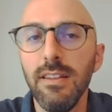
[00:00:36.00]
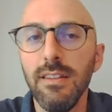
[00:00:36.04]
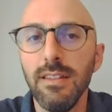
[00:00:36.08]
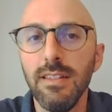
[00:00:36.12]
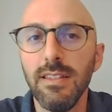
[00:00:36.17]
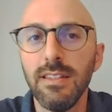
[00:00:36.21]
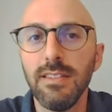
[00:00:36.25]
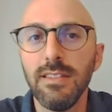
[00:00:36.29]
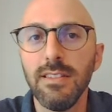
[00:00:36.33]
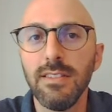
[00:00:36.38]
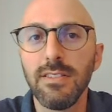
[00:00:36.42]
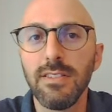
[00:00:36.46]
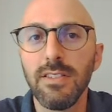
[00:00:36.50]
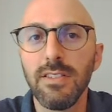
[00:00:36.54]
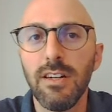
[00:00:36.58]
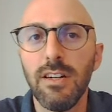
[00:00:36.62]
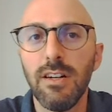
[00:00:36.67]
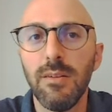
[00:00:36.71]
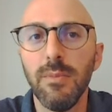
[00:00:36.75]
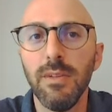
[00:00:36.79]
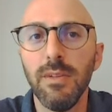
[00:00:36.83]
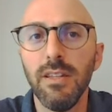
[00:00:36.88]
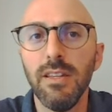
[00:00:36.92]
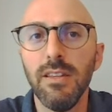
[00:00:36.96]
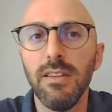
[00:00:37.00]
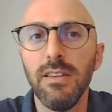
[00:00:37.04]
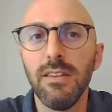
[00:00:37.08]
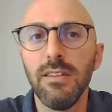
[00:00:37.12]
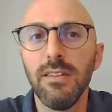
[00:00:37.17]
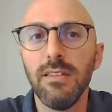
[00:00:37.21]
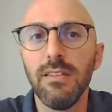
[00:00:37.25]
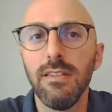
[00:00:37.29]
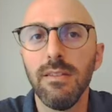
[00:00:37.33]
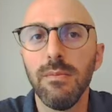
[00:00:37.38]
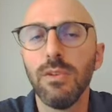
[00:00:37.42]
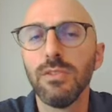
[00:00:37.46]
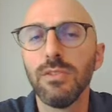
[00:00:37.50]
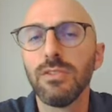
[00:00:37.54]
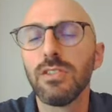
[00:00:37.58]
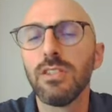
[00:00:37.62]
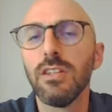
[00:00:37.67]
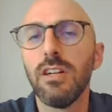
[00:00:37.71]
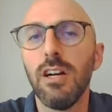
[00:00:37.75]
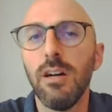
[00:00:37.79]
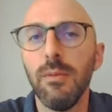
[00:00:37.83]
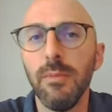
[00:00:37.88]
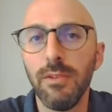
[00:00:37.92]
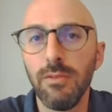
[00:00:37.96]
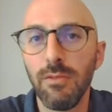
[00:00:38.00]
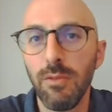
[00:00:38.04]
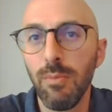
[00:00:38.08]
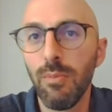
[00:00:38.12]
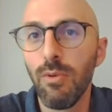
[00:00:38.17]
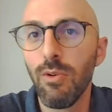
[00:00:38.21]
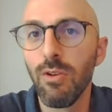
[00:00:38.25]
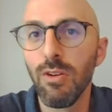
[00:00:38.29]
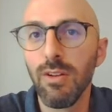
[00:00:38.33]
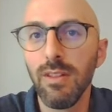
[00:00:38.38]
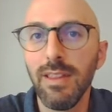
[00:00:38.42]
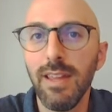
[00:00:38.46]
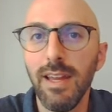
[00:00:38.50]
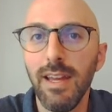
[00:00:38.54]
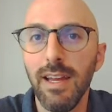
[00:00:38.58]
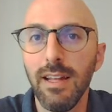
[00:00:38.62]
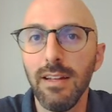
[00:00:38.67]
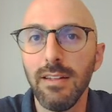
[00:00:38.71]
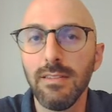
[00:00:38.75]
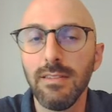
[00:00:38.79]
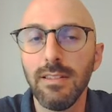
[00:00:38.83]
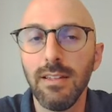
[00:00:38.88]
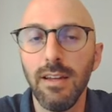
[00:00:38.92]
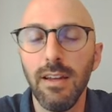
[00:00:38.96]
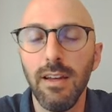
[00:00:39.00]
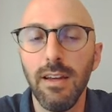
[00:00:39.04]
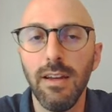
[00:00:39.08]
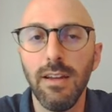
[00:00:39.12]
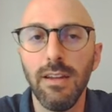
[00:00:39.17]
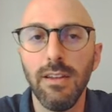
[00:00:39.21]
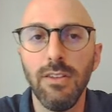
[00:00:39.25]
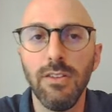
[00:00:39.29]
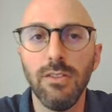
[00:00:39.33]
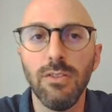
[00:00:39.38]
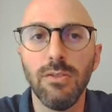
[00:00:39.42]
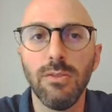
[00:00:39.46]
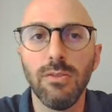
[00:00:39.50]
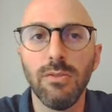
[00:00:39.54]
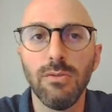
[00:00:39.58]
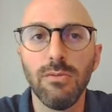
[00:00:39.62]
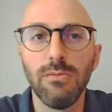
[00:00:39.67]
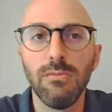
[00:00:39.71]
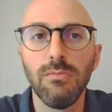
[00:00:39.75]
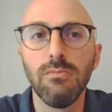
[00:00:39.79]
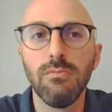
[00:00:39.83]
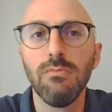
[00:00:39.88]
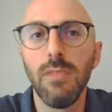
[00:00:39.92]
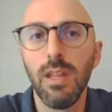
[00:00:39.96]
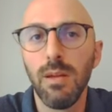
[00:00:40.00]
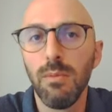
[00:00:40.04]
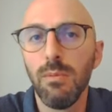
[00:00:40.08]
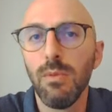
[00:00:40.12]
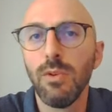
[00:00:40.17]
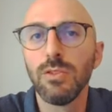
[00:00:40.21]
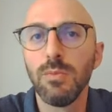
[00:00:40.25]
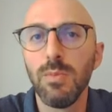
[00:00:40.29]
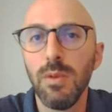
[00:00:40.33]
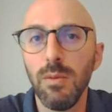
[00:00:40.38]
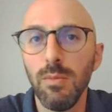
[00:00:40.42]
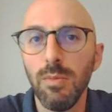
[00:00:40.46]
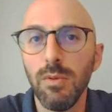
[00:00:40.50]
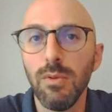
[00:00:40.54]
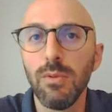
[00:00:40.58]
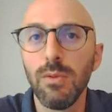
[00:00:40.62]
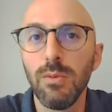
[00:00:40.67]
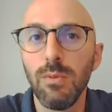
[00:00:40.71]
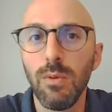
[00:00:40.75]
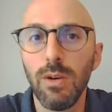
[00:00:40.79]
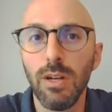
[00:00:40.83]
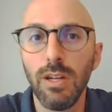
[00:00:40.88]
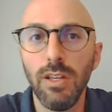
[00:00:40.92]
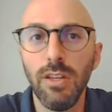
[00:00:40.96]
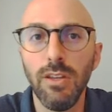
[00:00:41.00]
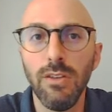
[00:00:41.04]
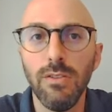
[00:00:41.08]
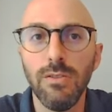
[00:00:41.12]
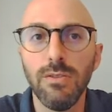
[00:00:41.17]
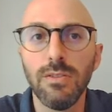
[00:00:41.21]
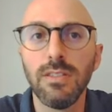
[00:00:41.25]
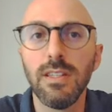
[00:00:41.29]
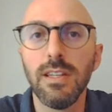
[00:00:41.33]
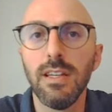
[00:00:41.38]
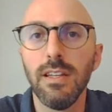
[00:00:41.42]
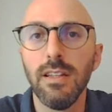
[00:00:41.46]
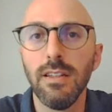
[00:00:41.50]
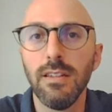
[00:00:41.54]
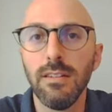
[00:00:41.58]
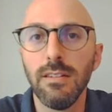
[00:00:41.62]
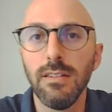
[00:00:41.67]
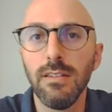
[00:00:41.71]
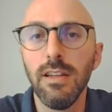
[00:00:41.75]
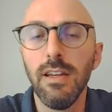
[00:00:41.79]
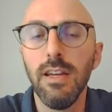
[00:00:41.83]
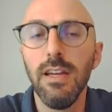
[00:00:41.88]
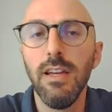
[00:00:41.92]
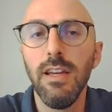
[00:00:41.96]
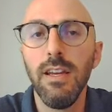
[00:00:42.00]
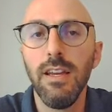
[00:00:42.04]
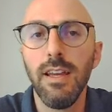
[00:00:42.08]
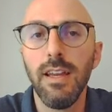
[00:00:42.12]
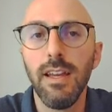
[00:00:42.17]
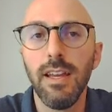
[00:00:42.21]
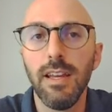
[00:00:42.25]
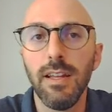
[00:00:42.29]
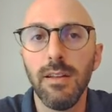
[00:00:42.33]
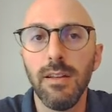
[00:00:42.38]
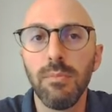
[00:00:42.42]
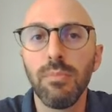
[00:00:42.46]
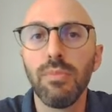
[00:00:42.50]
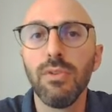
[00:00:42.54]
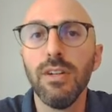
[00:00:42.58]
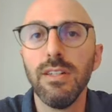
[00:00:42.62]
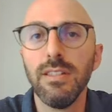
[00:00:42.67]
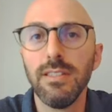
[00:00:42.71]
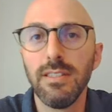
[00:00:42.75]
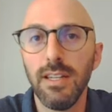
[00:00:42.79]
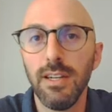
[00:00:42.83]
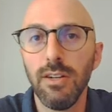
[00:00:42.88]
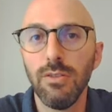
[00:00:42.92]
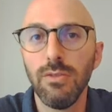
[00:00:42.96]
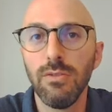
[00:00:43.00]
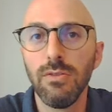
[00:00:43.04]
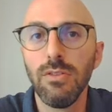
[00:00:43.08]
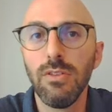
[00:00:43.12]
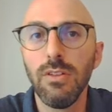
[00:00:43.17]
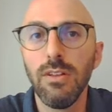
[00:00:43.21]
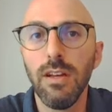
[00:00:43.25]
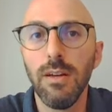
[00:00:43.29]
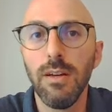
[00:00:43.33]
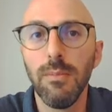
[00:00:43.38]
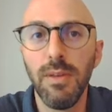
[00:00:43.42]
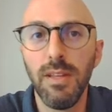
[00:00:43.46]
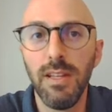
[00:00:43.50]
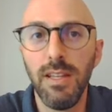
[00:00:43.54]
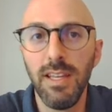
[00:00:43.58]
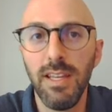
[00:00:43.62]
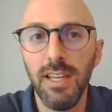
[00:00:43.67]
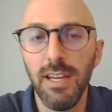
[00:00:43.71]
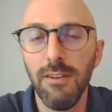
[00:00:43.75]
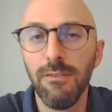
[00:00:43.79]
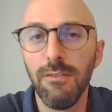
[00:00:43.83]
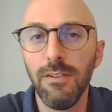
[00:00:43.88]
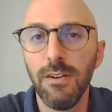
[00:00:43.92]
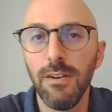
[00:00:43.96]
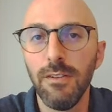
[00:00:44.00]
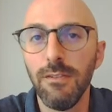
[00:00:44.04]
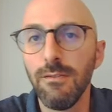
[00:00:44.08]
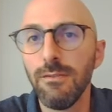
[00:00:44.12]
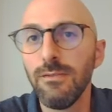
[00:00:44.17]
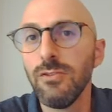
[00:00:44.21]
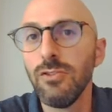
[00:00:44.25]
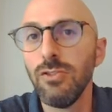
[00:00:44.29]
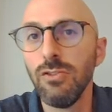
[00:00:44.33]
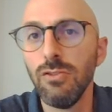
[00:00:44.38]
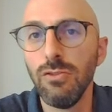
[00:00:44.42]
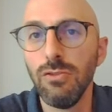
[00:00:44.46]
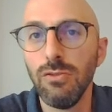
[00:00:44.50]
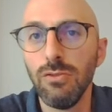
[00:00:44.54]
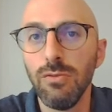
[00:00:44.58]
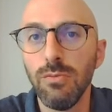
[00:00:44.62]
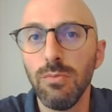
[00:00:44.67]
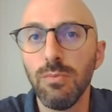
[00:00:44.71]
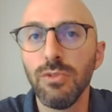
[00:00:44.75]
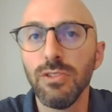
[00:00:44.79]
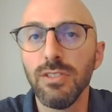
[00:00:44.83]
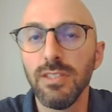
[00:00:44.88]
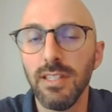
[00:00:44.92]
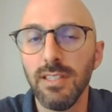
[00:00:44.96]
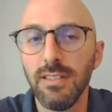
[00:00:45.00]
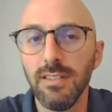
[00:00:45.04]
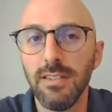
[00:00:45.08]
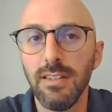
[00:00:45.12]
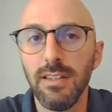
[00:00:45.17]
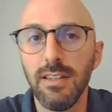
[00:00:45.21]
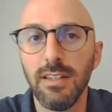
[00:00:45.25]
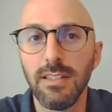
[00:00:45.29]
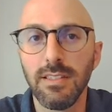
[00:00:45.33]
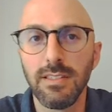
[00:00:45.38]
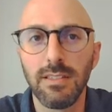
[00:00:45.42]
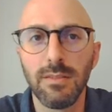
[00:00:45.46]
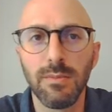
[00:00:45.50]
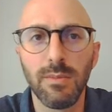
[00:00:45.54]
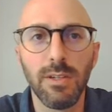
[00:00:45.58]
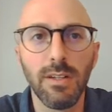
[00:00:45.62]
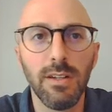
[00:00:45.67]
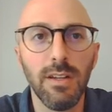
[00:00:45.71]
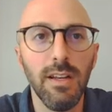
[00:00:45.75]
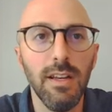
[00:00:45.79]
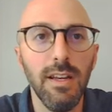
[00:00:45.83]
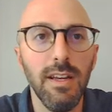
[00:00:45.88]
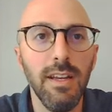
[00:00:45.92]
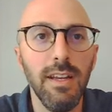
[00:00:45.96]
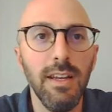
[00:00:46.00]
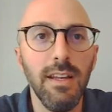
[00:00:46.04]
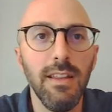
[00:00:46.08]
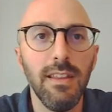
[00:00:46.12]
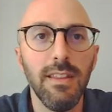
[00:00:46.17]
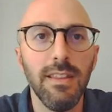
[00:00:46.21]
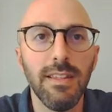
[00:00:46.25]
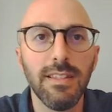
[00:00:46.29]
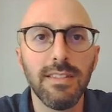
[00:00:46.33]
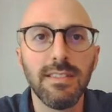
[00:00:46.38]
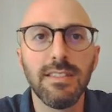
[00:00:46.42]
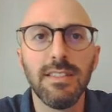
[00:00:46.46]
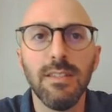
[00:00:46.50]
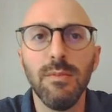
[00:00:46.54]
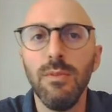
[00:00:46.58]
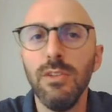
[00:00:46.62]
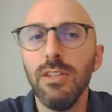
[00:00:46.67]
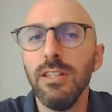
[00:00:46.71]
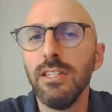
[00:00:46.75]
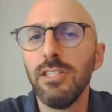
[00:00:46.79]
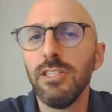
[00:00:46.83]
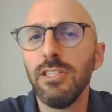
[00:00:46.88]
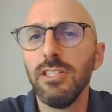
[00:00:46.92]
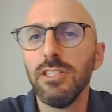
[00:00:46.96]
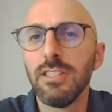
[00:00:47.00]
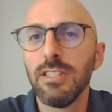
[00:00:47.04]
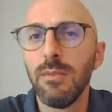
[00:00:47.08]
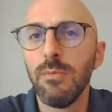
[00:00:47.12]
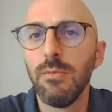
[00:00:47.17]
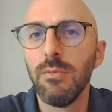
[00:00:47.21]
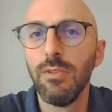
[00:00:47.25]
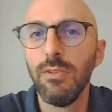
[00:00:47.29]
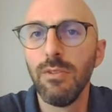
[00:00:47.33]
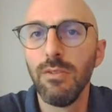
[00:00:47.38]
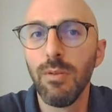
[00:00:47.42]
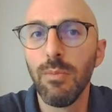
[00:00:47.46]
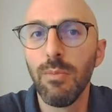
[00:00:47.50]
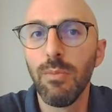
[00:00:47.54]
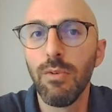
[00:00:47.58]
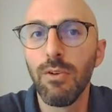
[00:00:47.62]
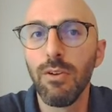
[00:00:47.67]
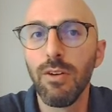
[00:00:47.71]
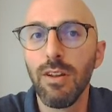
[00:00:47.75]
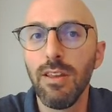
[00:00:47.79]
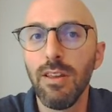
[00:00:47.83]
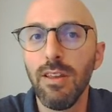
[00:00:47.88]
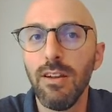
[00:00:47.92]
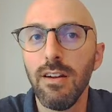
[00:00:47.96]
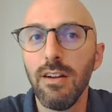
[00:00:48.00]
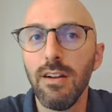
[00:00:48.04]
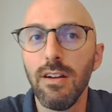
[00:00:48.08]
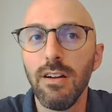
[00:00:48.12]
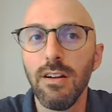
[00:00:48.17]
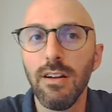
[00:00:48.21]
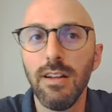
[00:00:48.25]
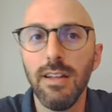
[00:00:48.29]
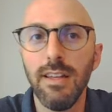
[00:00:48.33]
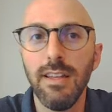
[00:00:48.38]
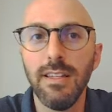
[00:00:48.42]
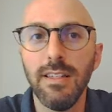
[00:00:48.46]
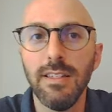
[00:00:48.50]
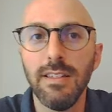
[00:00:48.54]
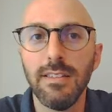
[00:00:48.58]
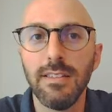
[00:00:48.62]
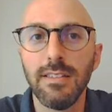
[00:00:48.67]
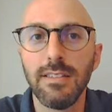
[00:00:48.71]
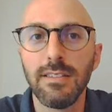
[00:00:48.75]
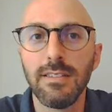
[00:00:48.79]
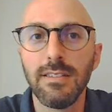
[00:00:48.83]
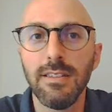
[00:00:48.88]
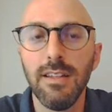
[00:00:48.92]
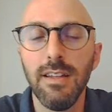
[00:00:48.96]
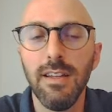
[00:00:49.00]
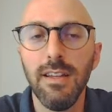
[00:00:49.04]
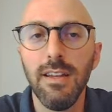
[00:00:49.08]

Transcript: this is the most common report that that most people would want to use and print out a PDF of to present to the customer. This Simulation Summary Report here is